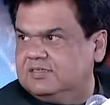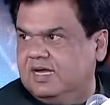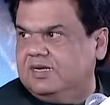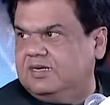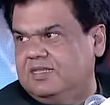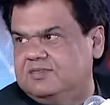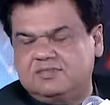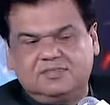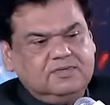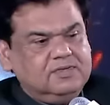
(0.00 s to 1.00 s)
and
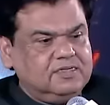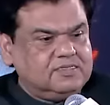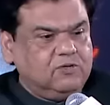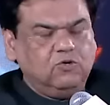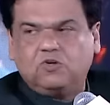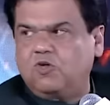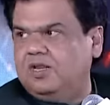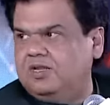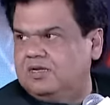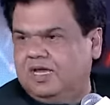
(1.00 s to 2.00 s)
tells it's a good
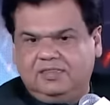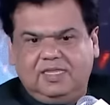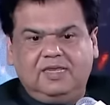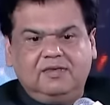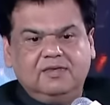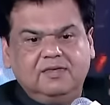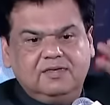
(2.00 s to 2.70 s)
toilet and then